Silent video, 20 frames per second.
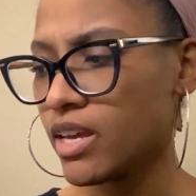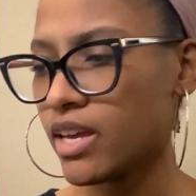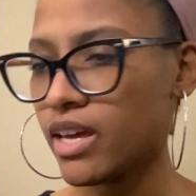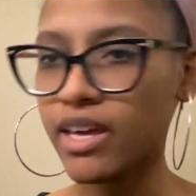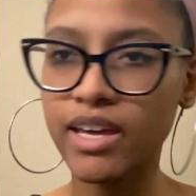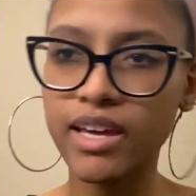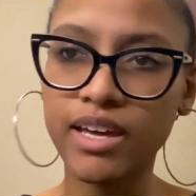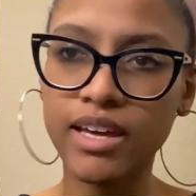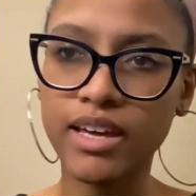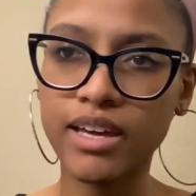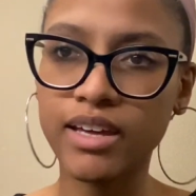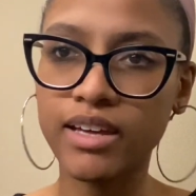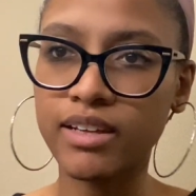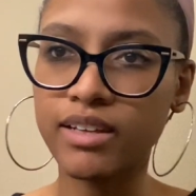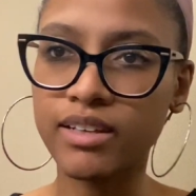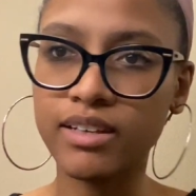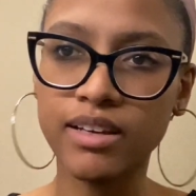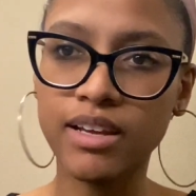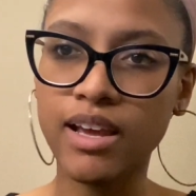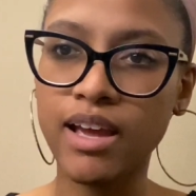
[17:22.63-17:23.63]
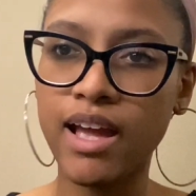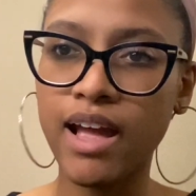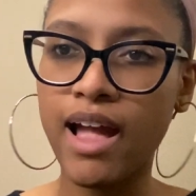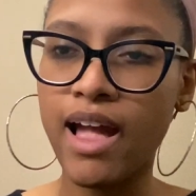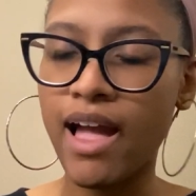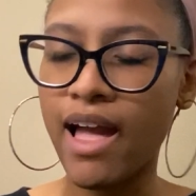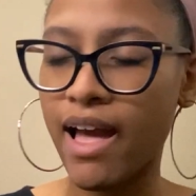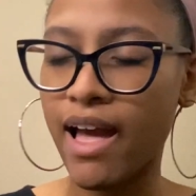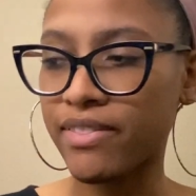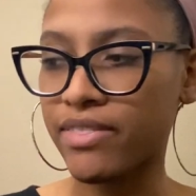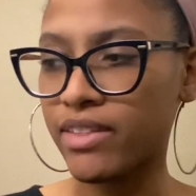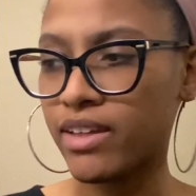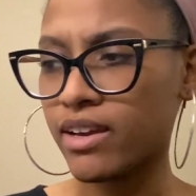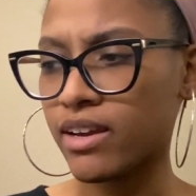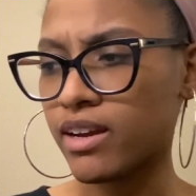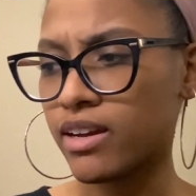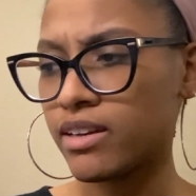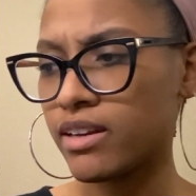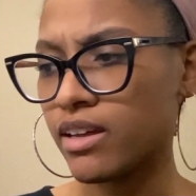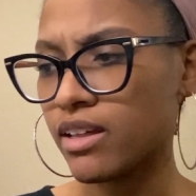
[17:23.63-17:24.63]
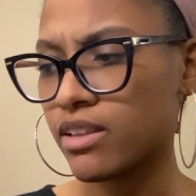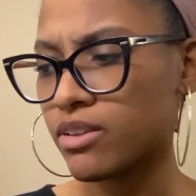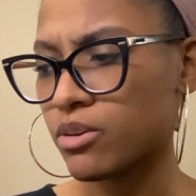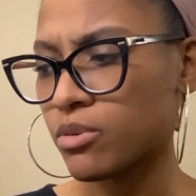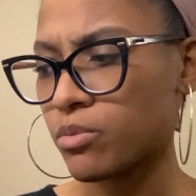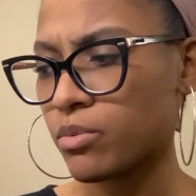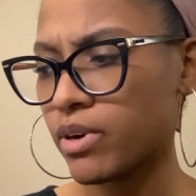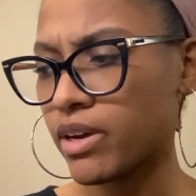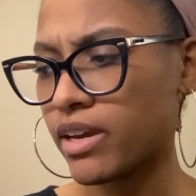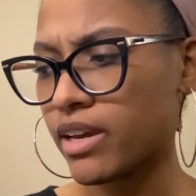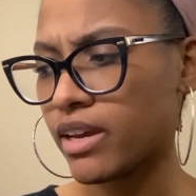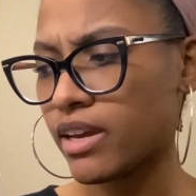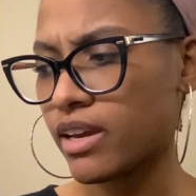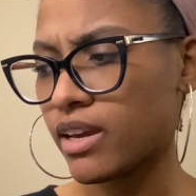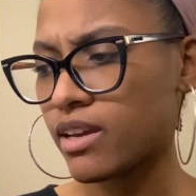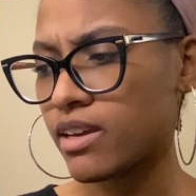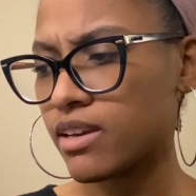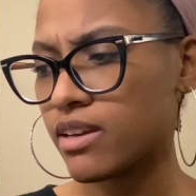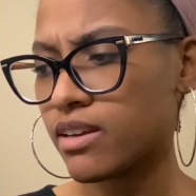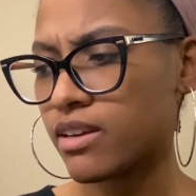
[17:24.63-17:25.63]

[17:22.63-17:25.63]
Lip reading: And I think another way